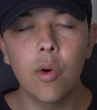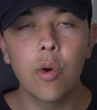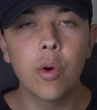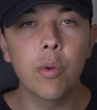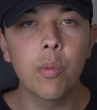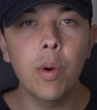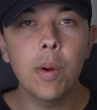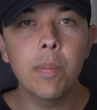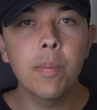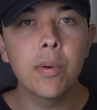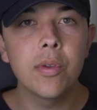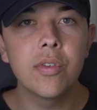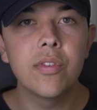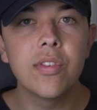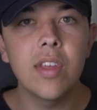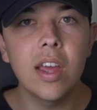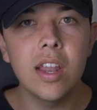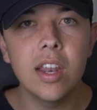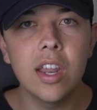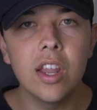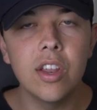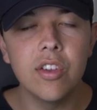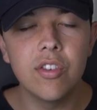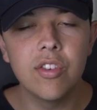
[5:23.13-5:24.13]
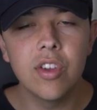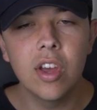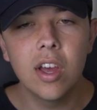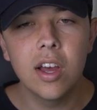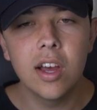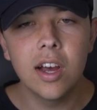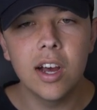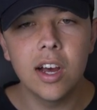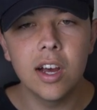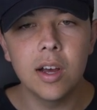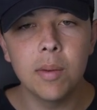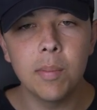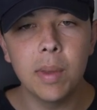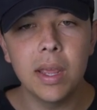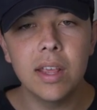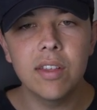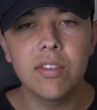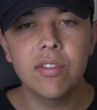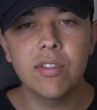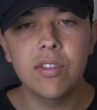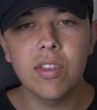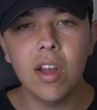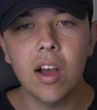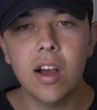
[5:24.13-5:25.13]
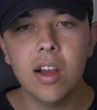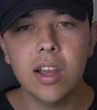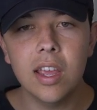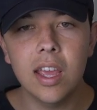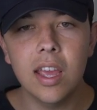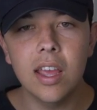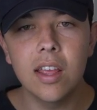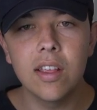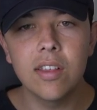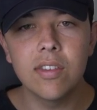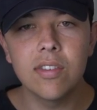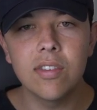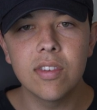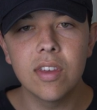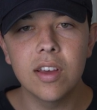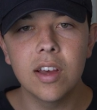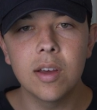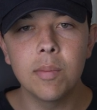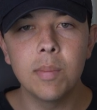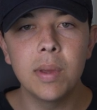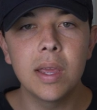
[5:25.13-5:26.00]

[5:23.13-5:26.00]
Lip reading: or what percentage a stock is